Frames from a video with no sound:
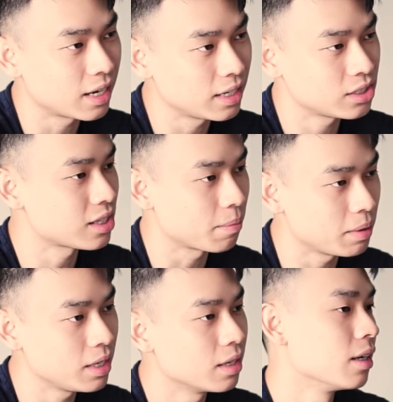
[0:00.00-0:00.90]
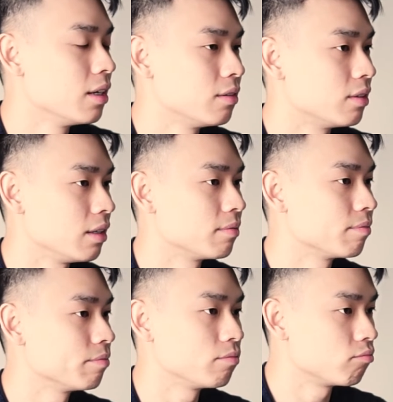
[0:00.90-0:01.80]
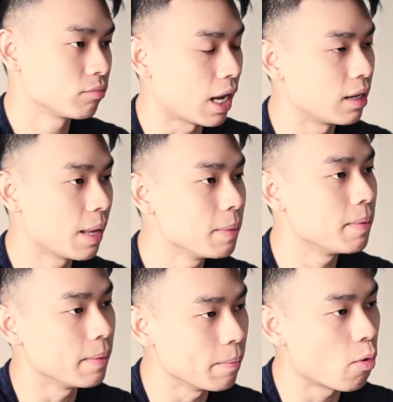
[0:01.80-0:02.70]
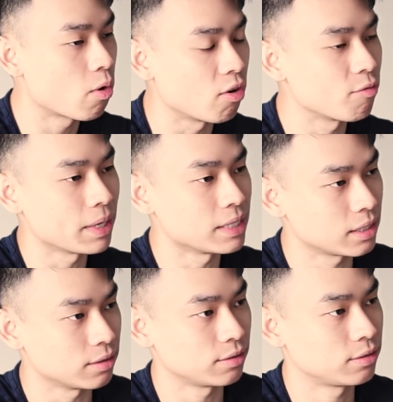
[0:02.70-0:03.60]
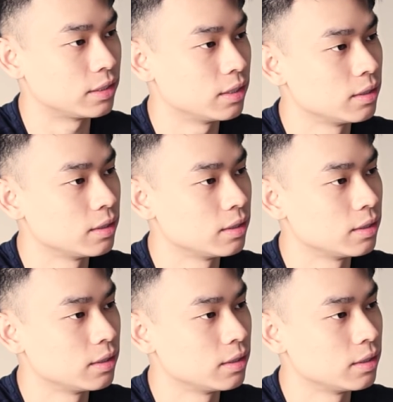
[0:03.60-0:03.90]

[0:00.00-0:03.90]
guy. He's just like me, right? Let me be more of myself.